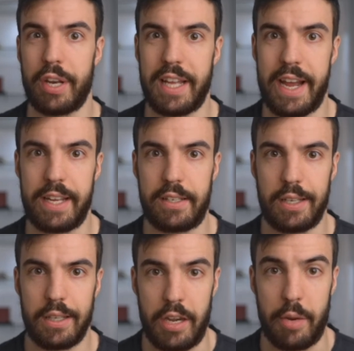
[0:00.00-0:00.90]
a diet,
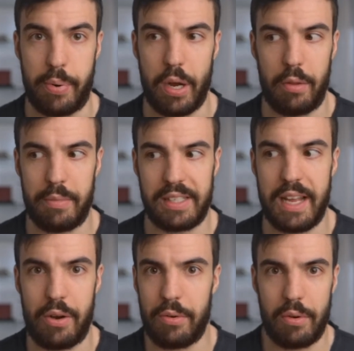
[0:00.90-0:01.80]
and the problem is
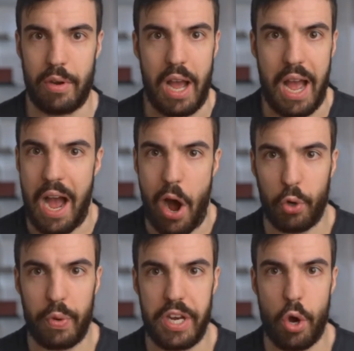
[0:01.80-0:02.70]
now, how
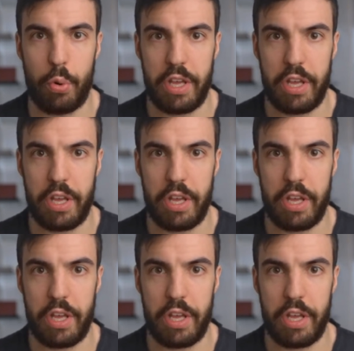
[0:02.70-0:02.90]
do we know